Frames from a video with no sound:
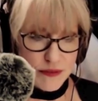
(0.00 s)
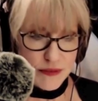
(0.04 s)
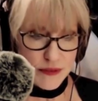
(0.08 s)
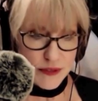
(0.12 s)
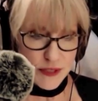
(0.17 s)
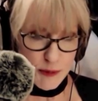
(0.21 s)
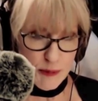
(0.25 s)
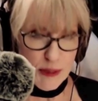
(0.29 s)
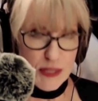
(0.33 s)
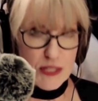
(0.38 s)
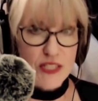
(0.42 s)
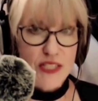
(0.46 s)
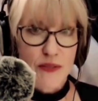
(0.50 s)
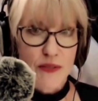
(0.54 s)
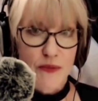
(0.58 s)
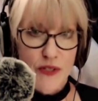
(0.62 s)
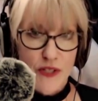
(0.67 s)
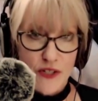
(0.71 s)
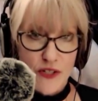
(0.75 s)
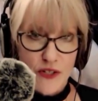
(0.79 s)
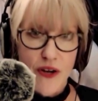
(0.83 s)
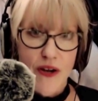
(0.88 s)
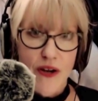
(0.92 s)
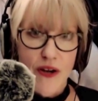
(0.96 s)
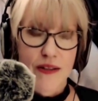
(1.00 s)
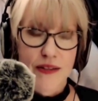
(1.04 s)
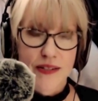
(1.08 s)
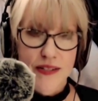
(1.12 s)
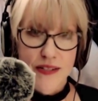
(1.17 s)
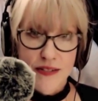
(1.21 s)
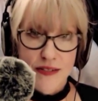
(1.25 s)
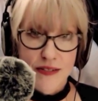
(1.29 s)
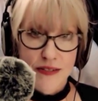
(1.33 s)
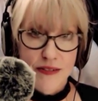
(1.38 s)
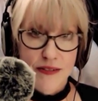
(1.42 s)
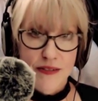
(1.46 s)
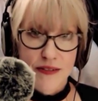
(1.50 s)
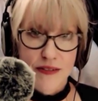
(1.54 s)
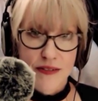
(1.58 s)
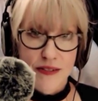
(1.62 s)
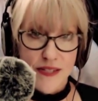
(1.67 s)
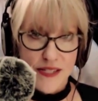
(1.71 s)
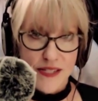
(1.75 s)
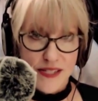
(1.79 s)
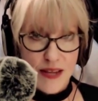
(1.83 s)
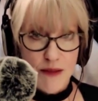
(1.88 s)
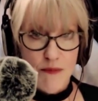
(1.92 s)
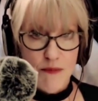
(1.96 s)
especially when you're all in the
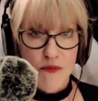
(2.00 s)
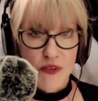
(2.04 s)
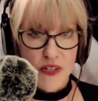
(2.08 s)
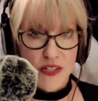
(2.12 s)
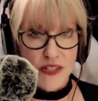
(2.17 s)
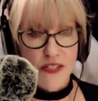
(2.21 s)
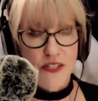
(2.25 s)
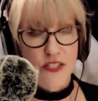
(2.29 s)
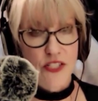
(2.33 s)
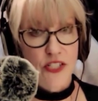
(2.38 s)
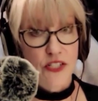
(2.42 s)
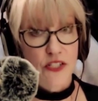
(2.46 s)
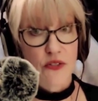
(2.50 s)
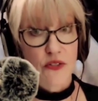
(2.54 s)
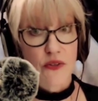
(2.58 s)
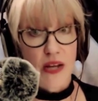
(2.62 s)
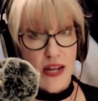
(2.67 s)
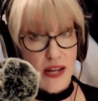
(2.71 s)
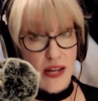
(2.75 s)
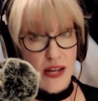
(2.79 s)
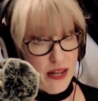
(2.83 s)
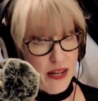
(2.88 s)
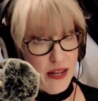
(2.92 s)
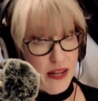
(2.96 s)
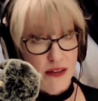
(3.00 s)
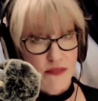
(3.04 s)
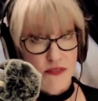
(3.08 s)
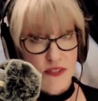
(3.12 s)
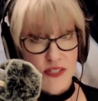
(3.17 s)
same village and you have